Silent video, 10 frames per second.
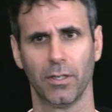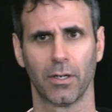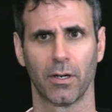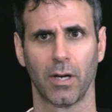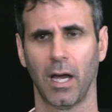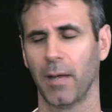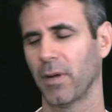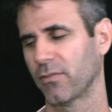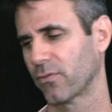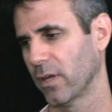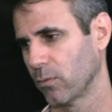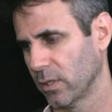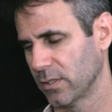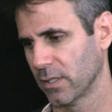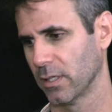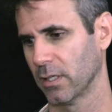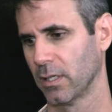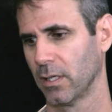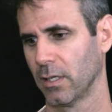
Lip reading: year, I and my friend went to the